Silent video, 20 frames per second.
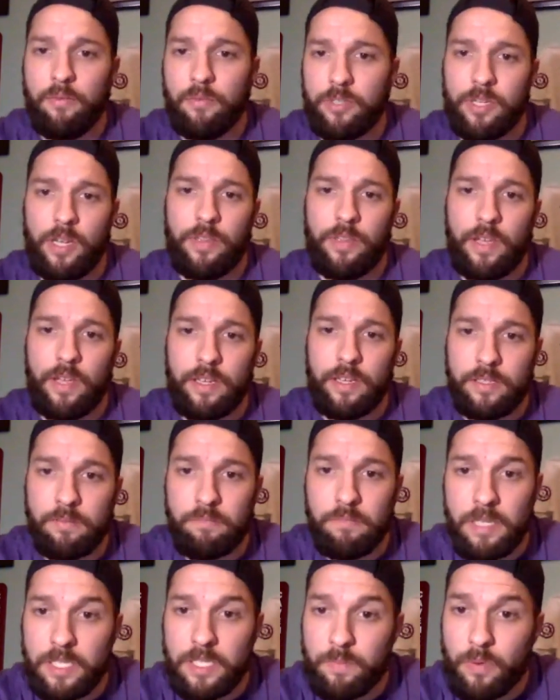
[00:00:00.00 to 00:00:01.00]
which I think is a
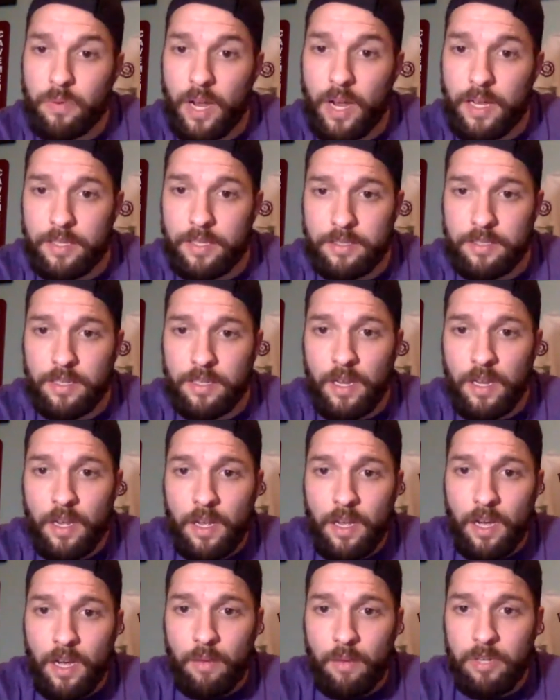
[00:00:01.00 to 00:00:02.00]
misprice.
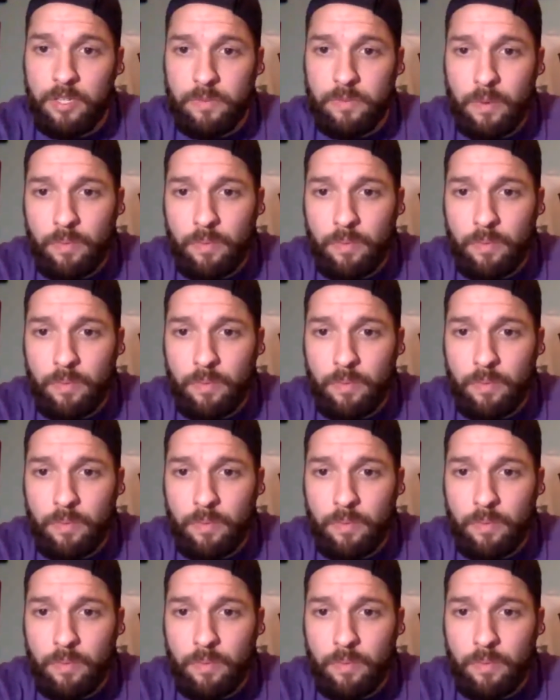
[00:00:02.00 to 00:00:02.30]
He's been